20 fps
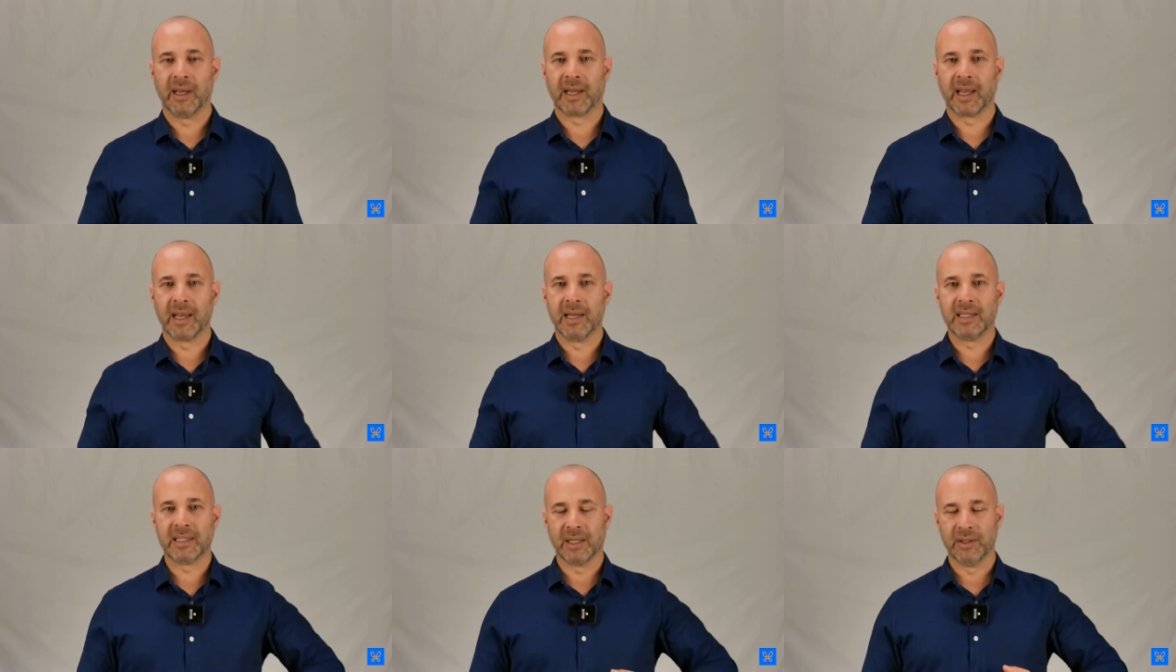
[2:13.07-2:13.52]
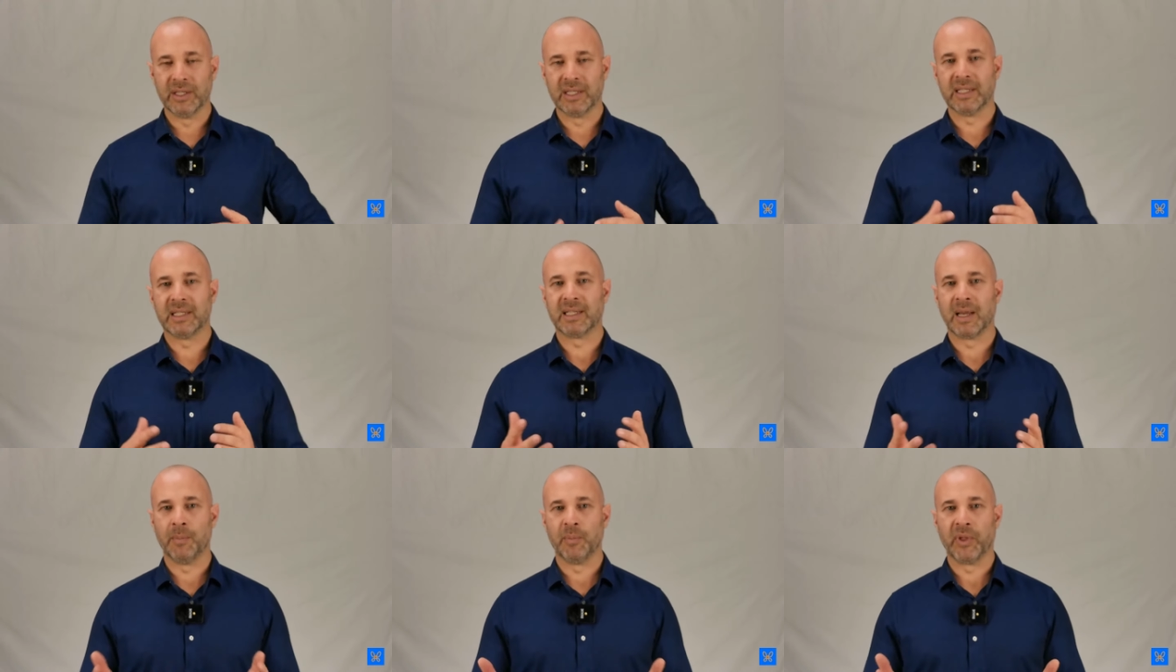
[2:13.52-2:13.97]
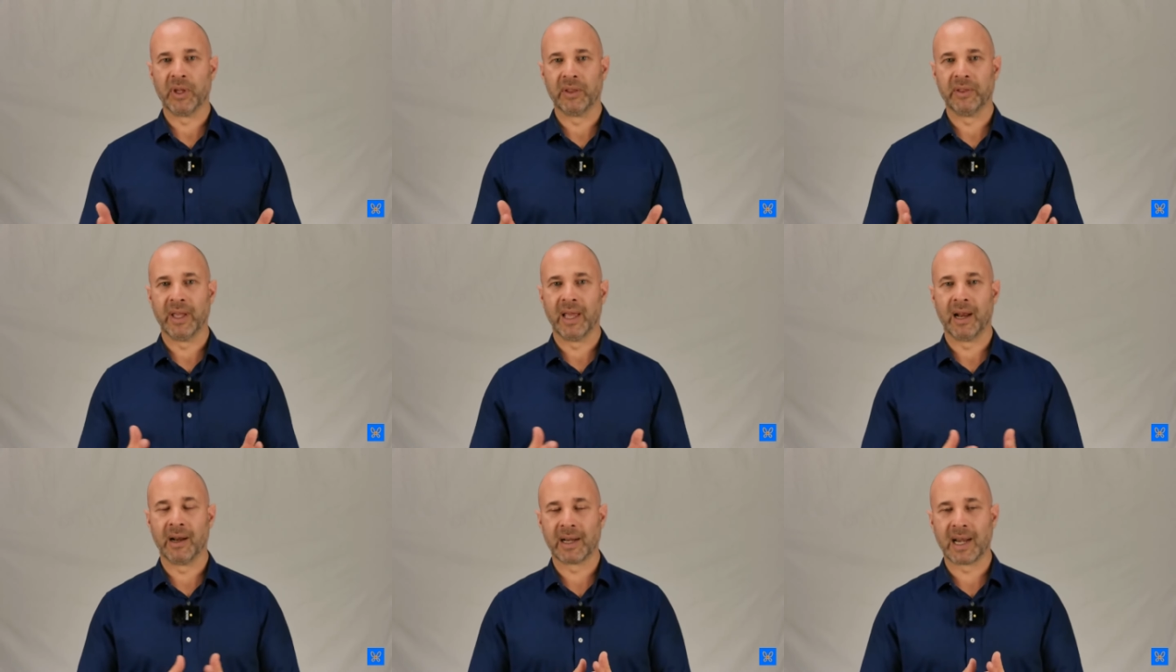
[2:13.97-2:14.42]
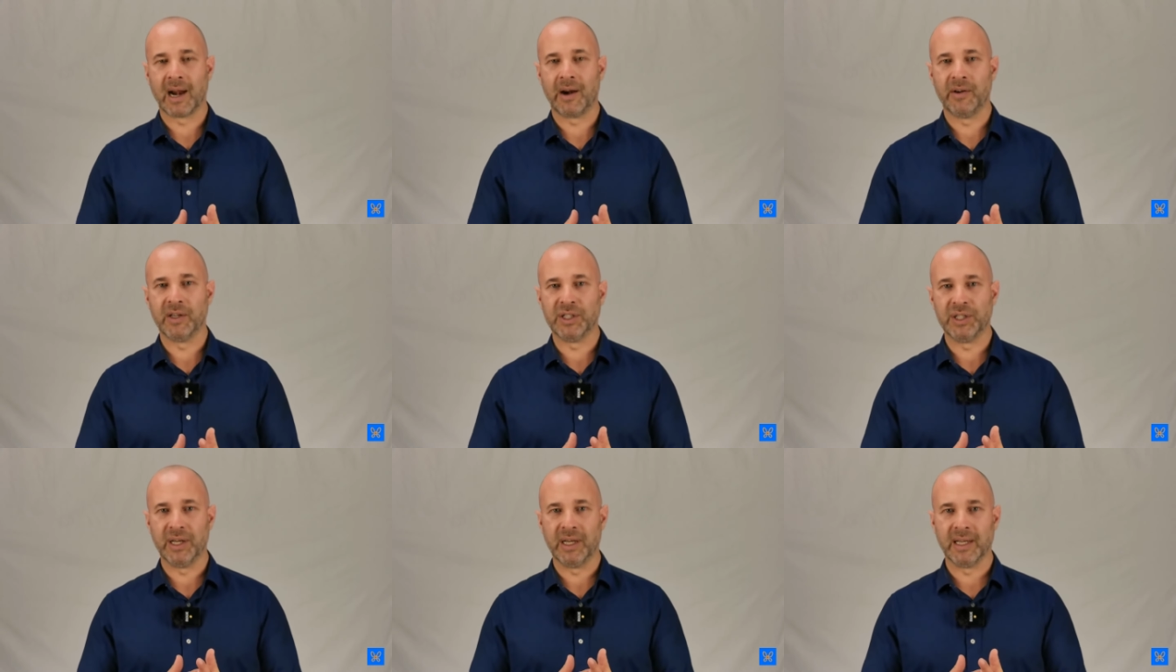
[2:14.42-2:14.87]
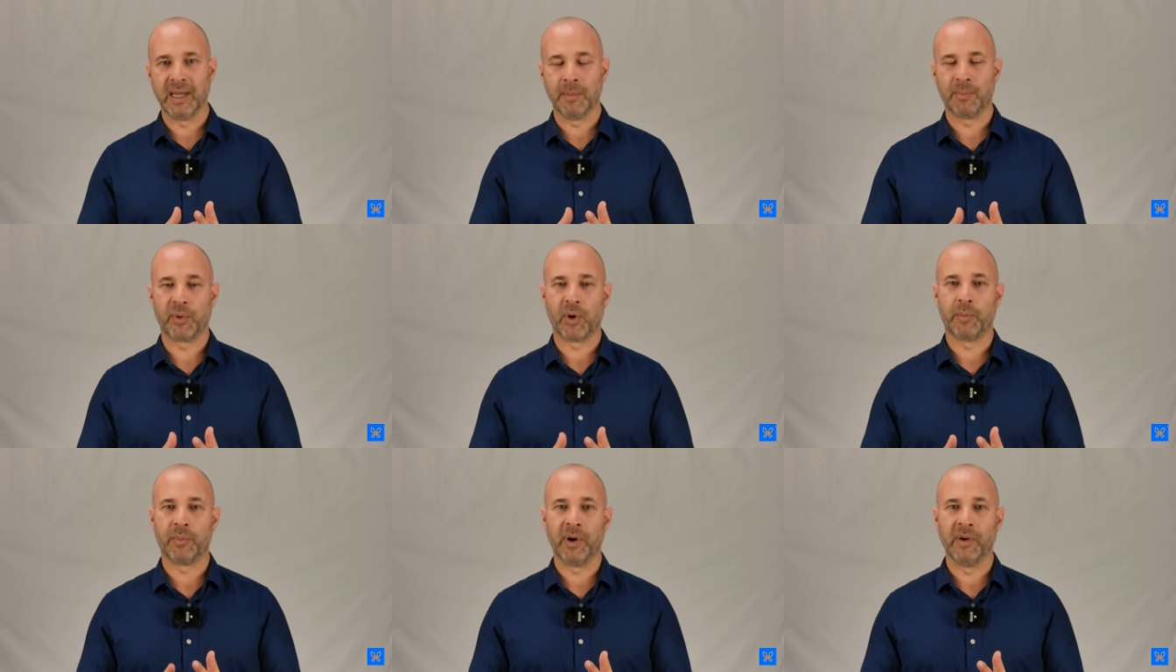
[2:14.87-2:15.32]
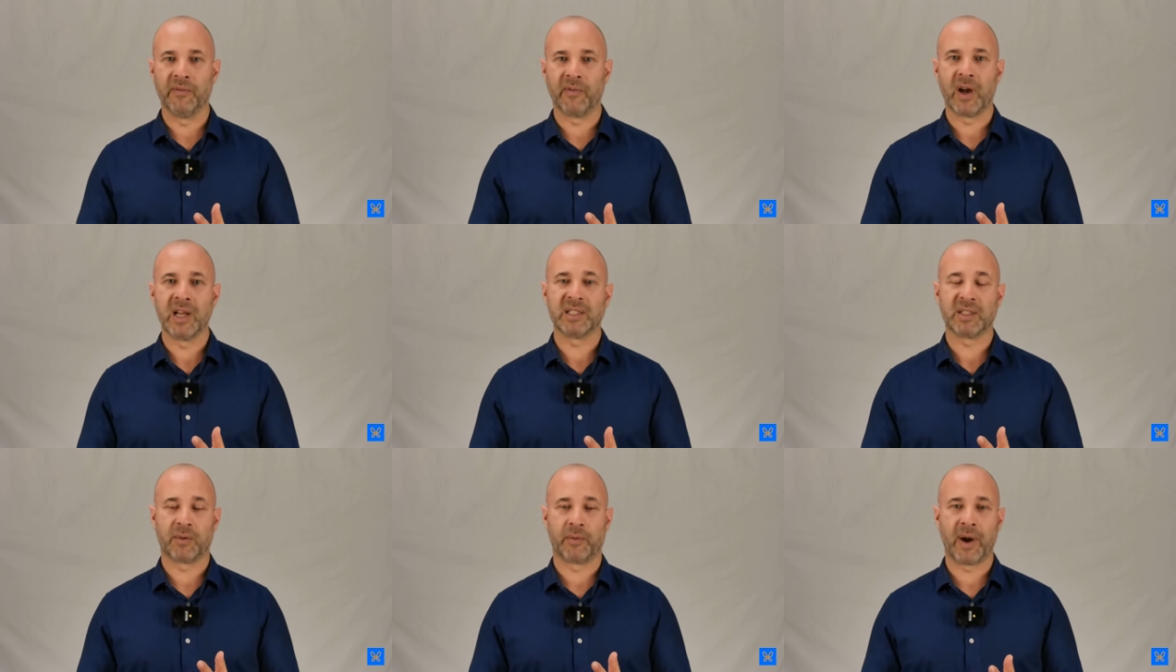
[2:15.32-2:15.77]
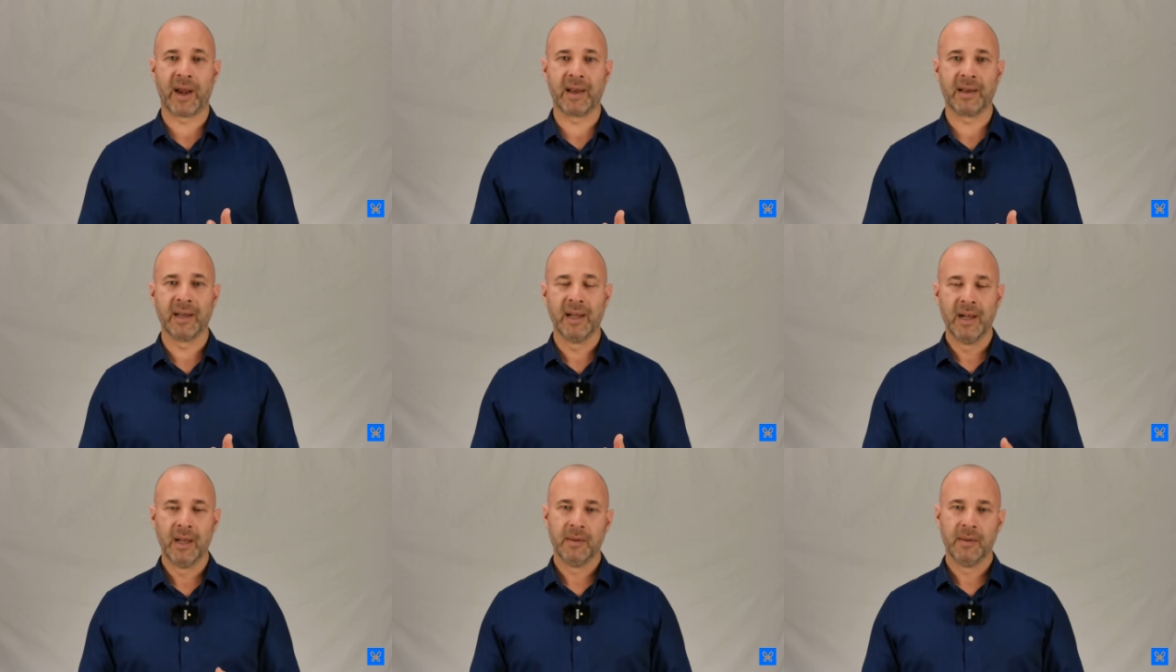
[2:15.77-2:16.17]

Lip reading: Okay, so this is something that I encourage you to get proper advice around,